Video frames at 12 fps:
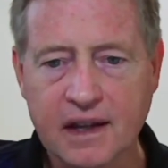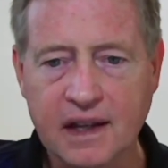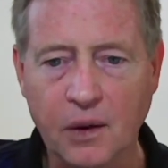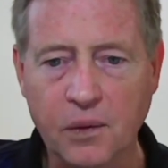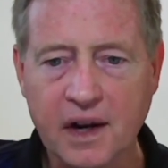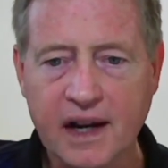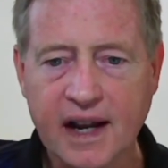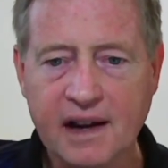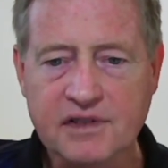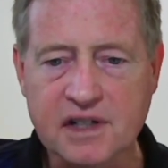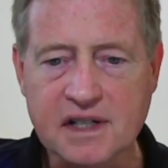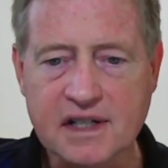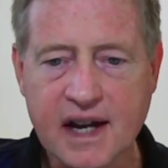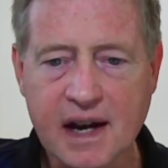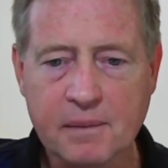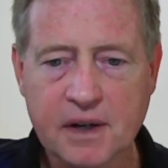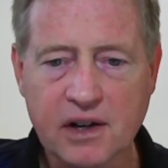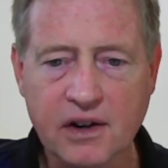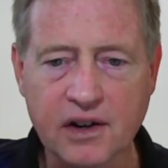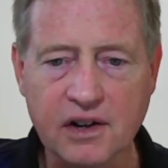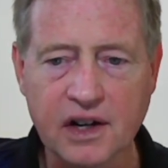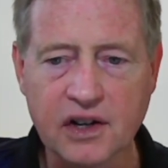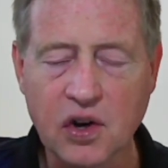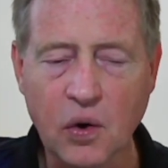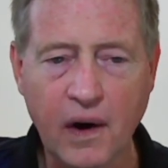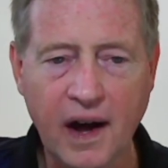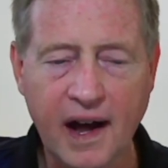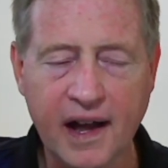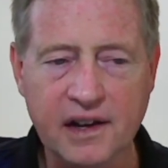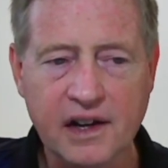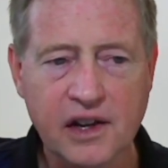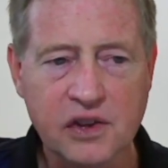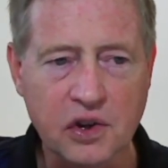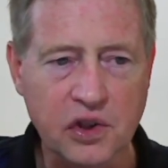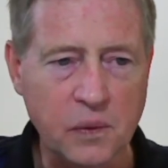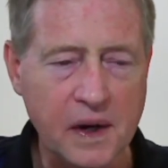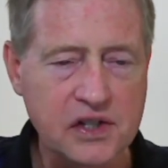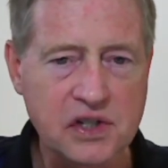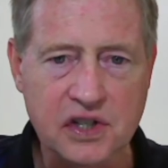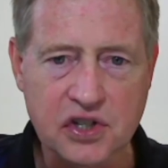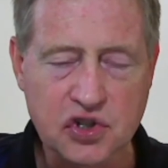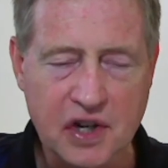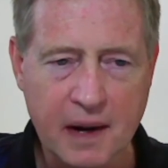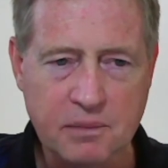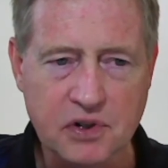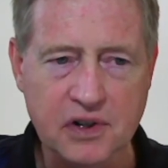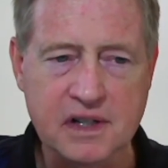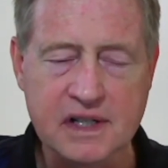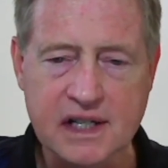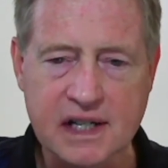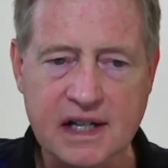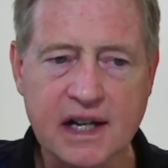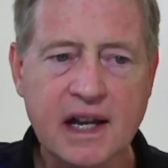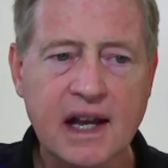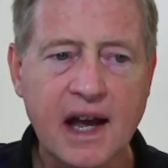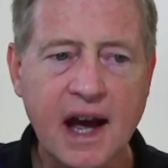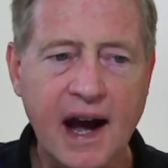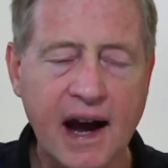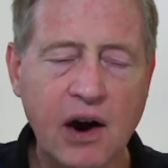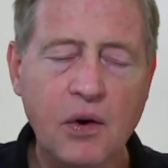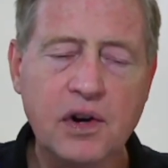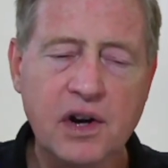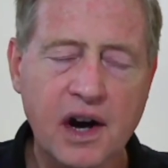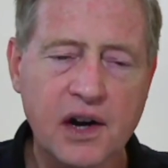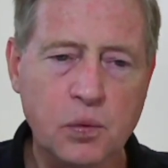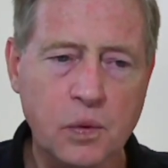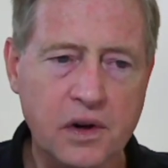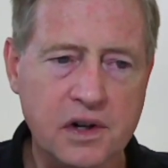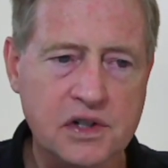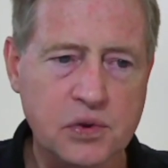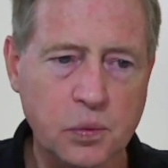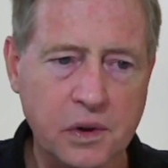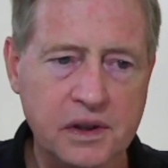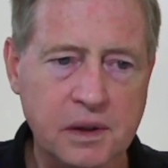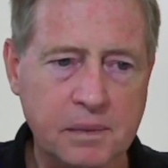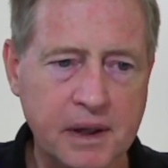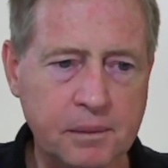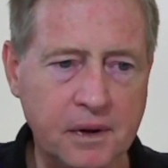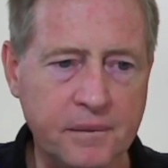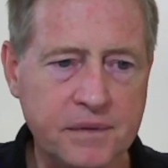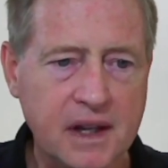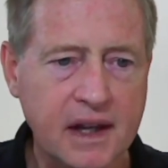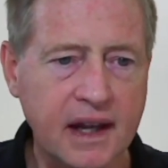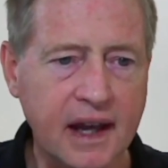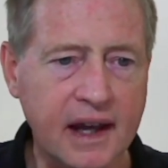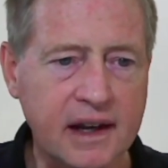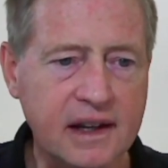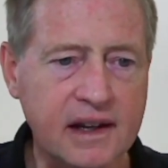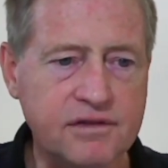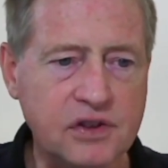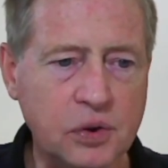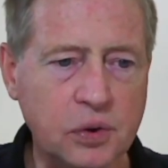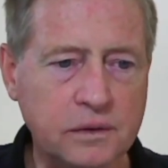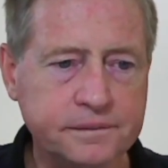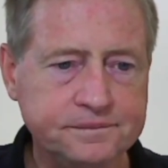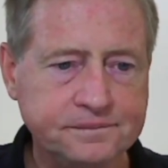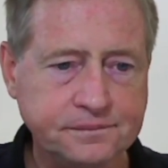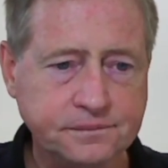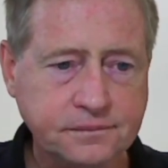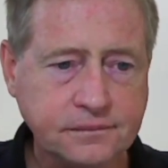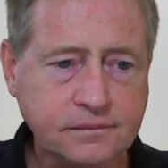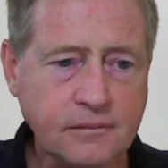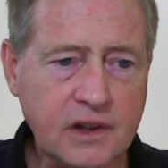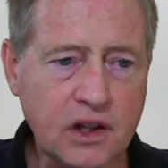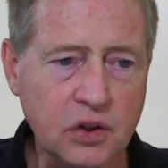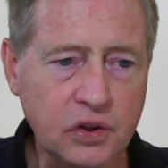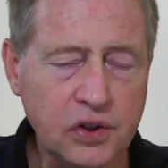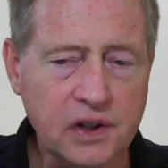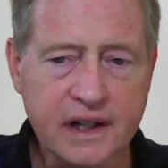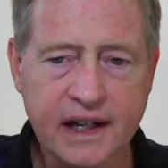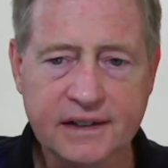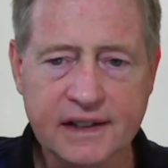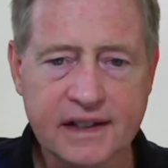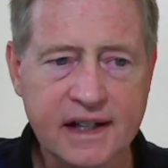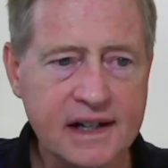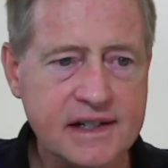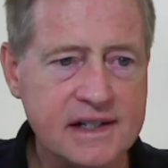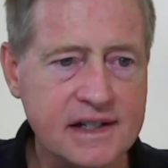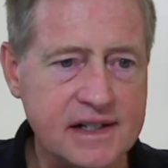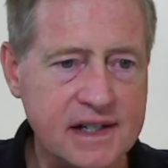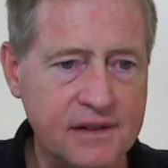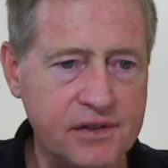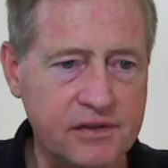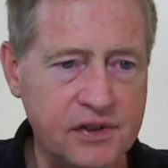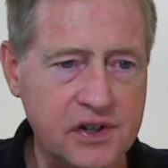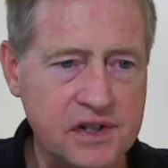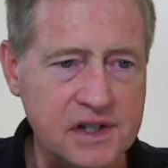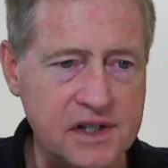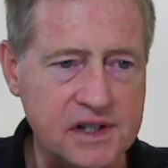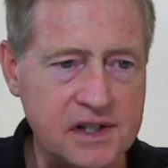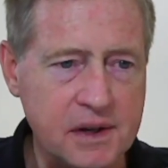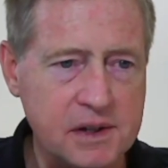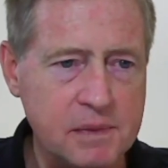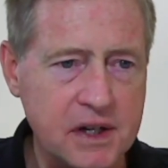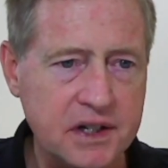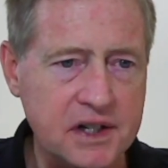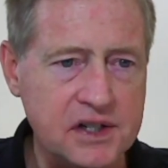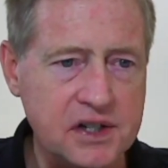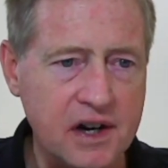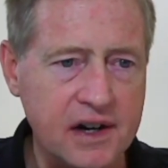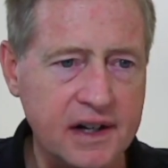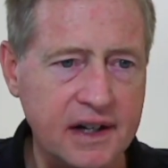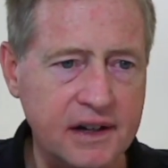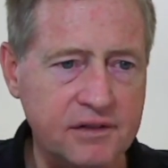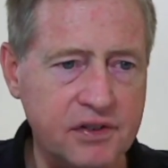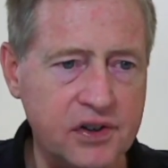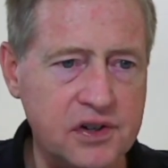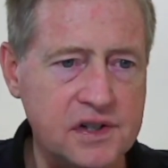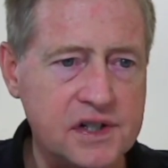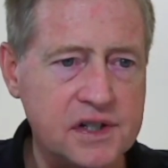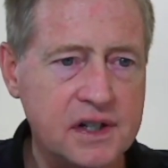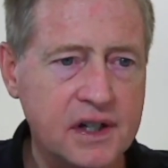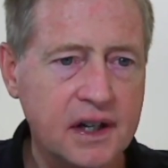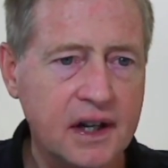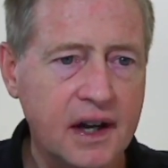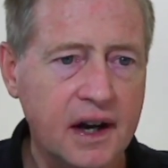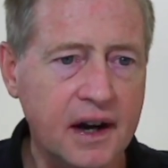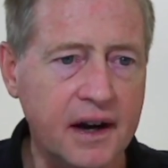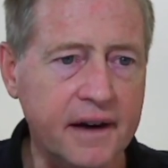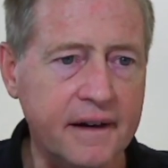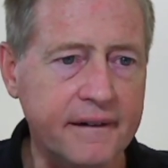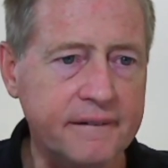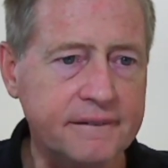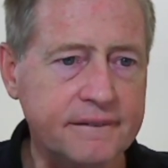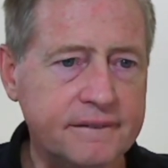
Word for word: Now, we're going to have to stop here and, and go on to the rest of this chapter and see how God works with the people. And if you look in the next several verses, especially starting in verse um,